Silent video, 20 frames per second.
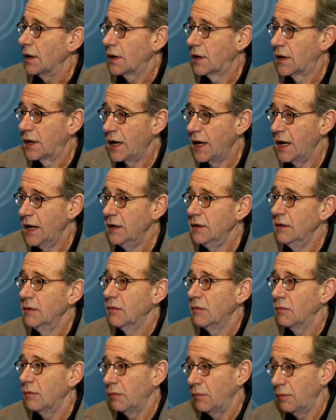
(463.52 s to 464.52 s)
Again,
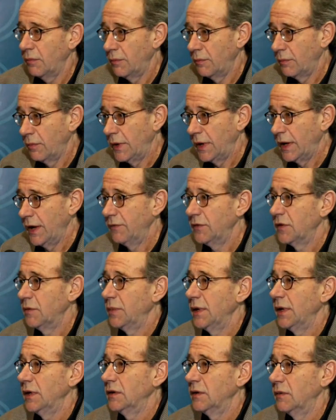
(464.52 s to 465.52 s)
we have to
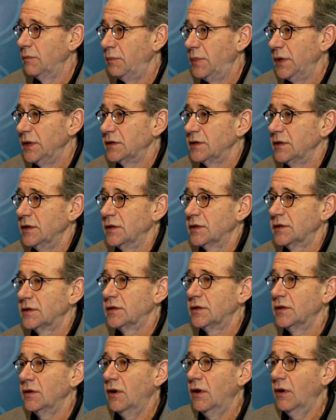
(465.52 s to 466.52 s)
be in the
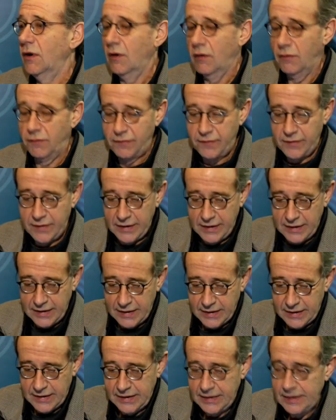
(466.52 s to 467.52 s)
business of
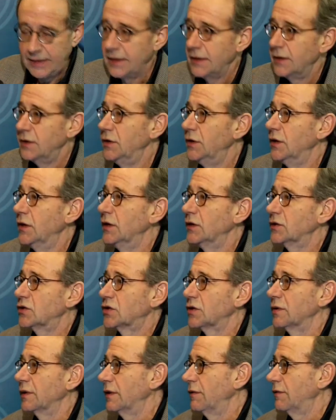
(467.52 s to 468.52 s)

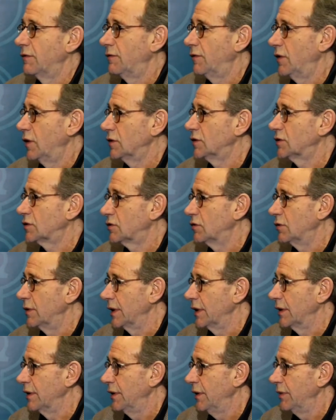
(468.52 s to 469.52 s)
nurturing, fostering
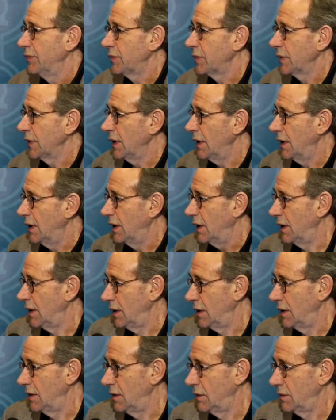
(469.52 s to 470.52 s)

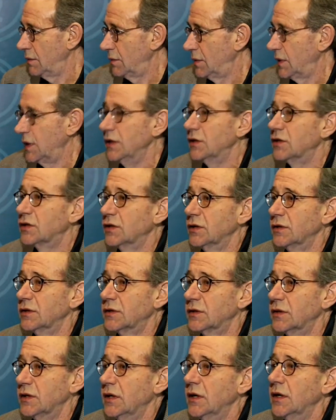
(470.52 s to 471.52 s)

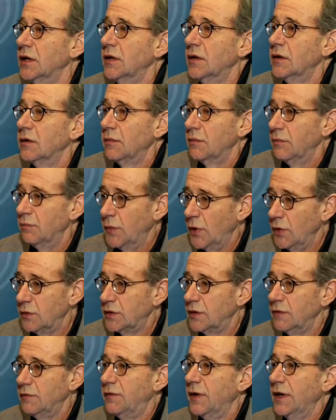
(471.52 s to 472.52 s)
teachers'
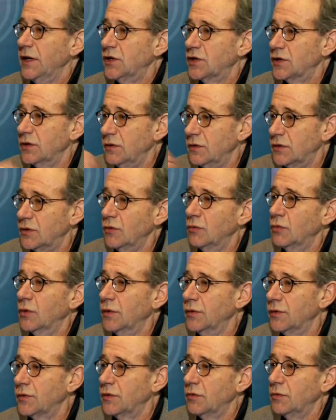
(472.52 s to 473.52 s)
motivation to
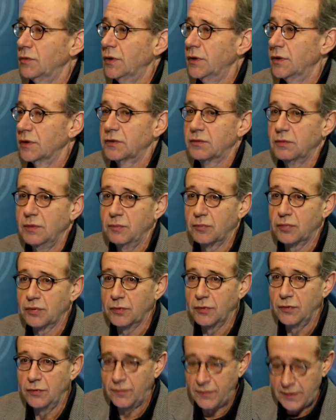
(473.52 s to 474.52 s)
want to work to
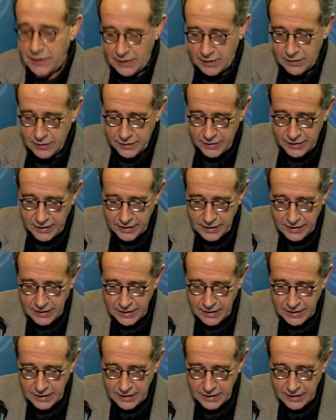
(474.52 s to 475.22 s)
improve their learning.